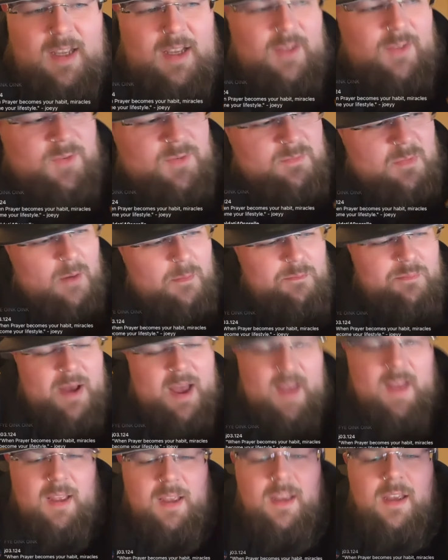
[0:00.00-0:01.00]
Xans for my
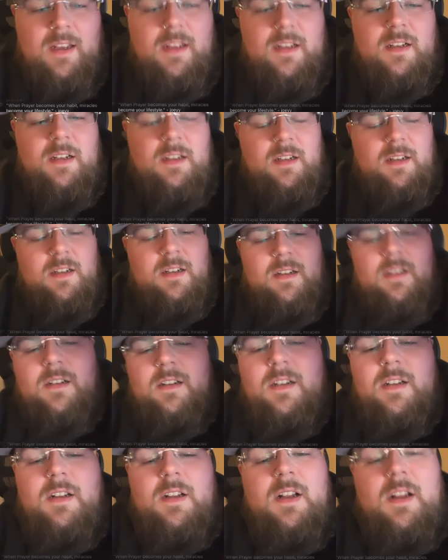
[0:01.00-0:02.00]
backache.
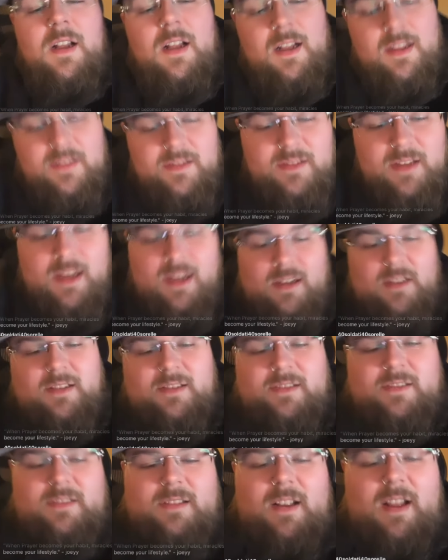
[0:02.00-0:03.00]
I steak.
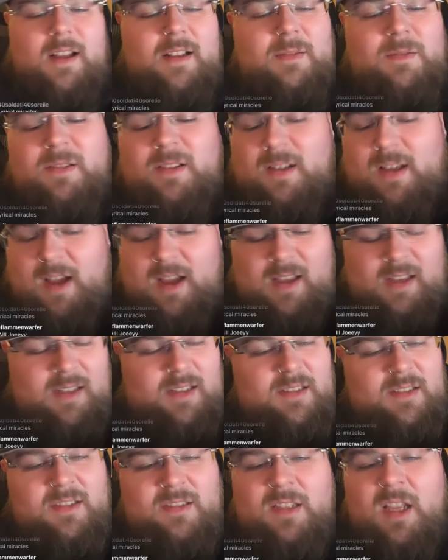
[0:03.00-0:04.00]
I
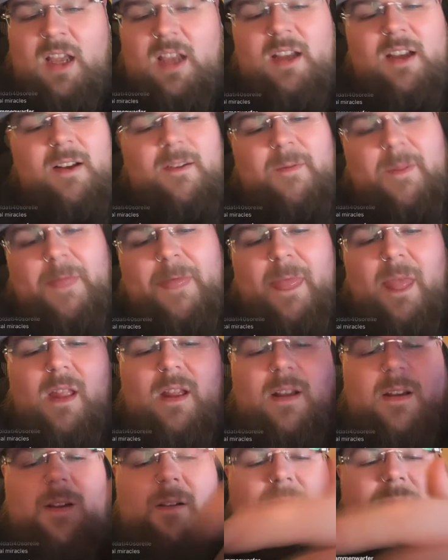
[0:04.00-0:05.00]
eat steak,
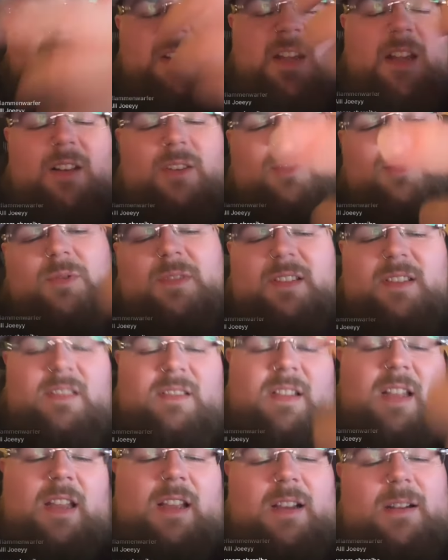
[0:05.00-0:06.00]
potatoes with the
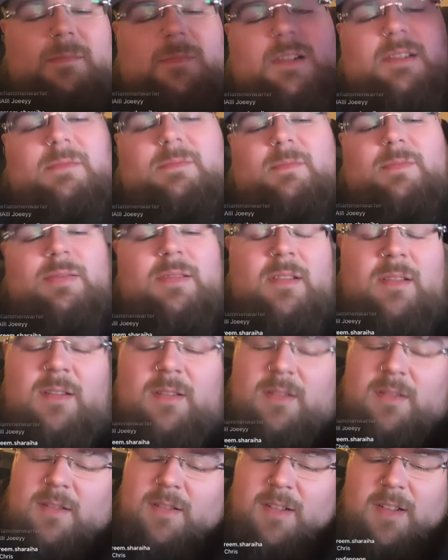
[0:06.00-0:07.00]
steak on my
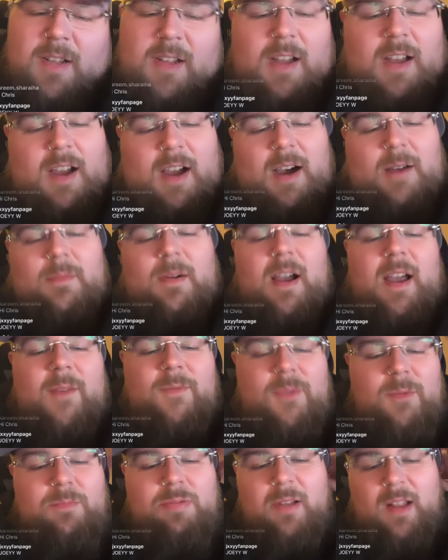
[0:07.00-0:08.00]
on my
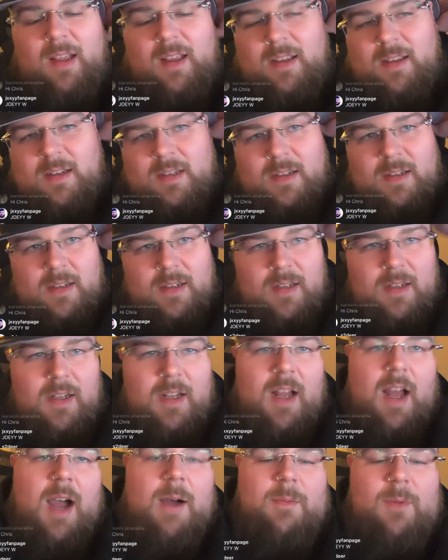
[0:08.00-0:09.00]
effort plate.
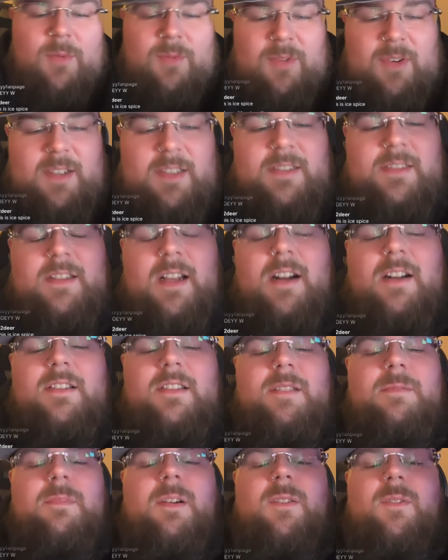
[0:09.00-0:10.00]
I'm a freestyle
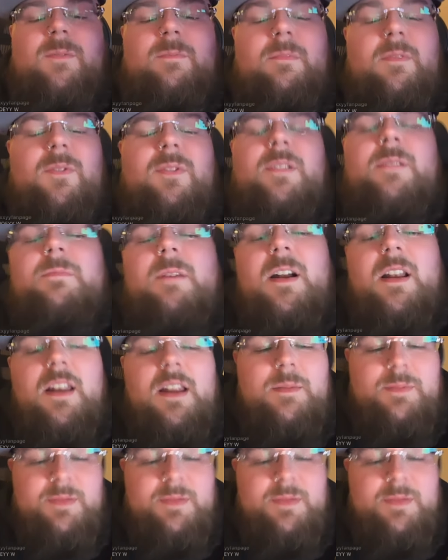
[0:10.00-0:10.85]
to my to my